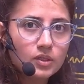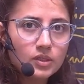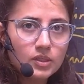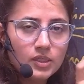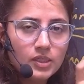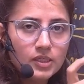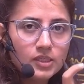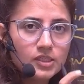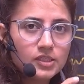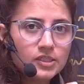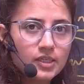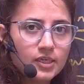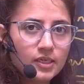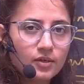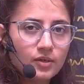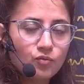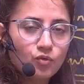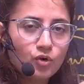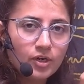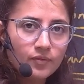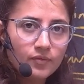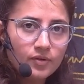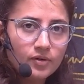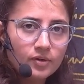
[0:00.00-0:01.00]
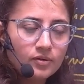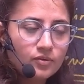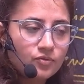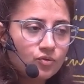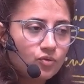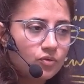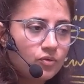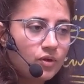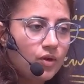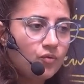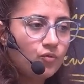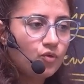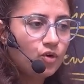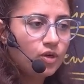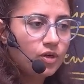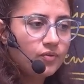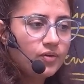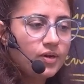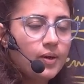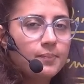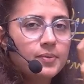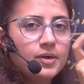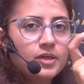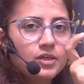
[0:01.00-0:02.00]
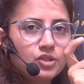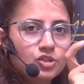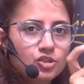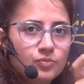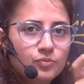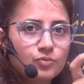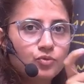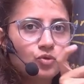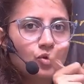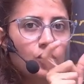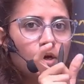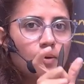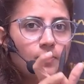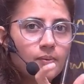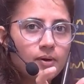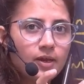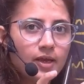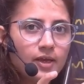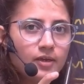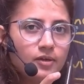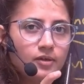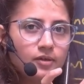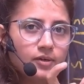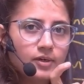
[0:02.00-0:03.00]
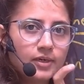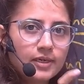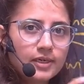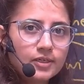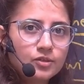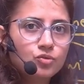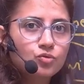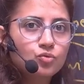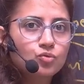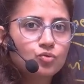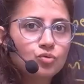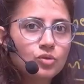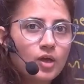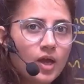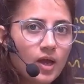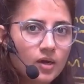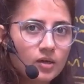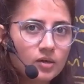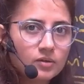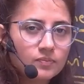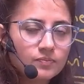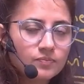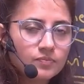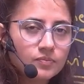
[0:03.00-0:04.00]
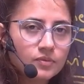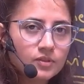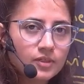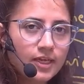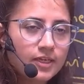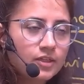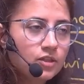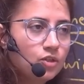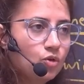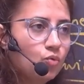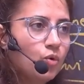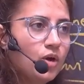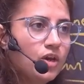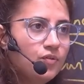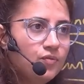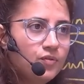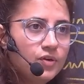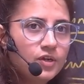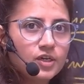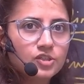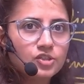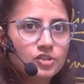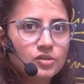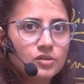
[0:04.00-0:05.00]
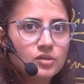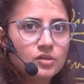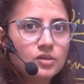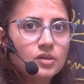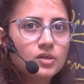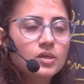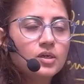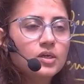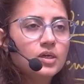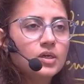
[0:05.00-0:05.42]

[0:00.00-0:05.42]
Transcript: these things, whatever apprenticeship you are applying related to that, like the qualification.